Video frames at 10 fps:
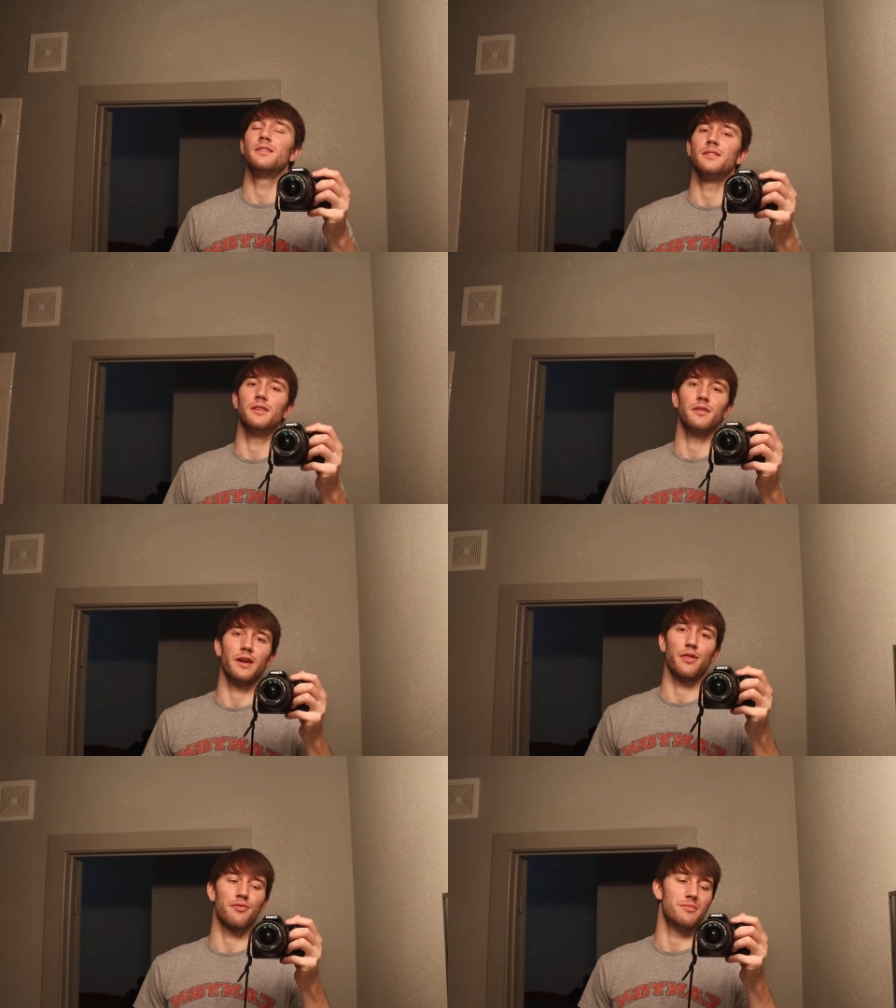you know,
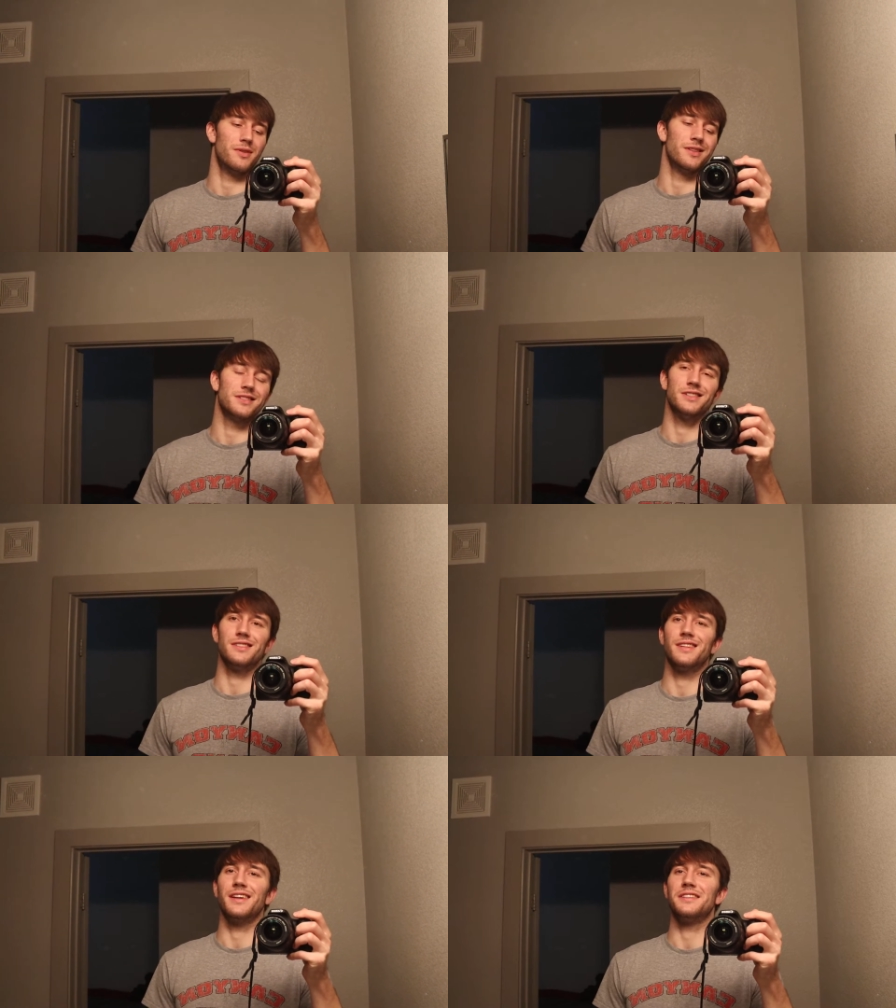like three months
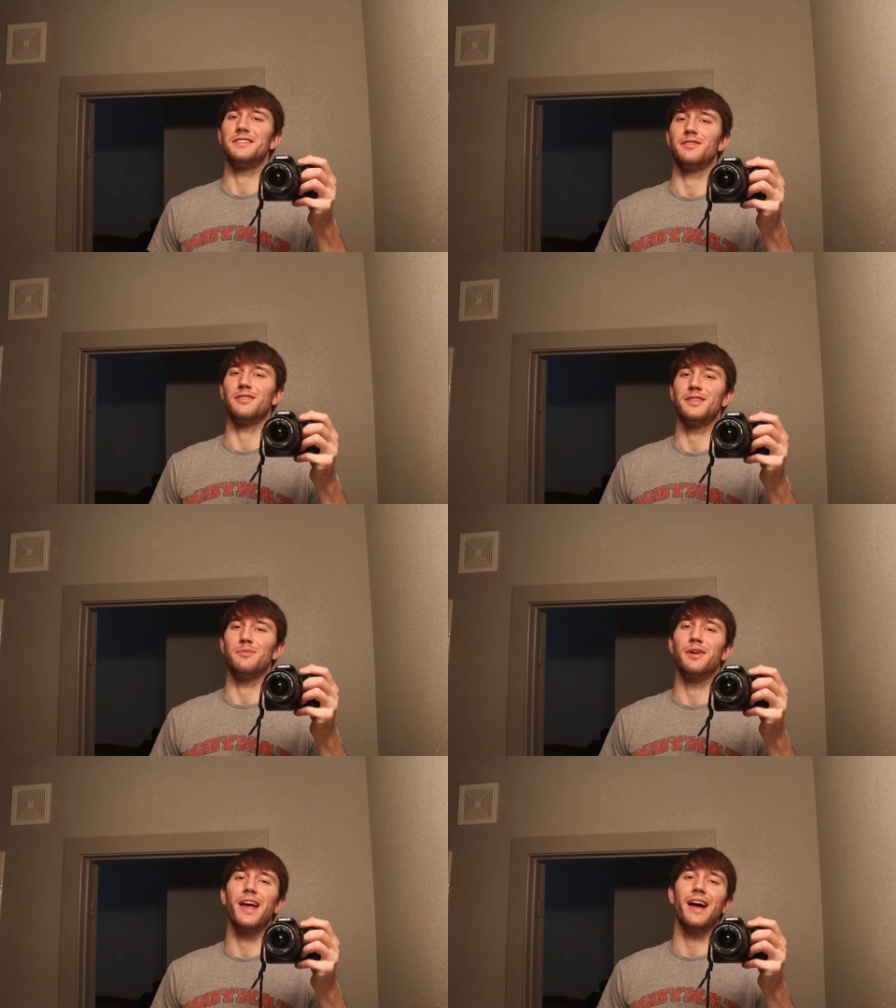since then, I still
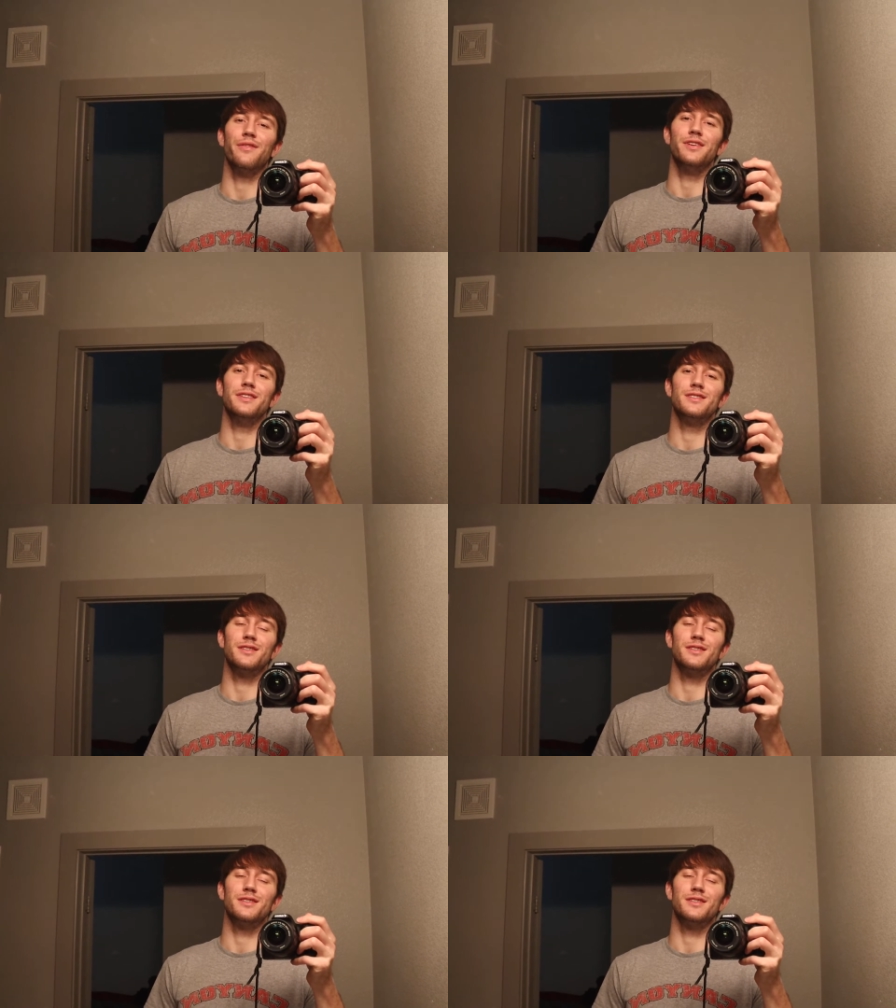somewhat have it.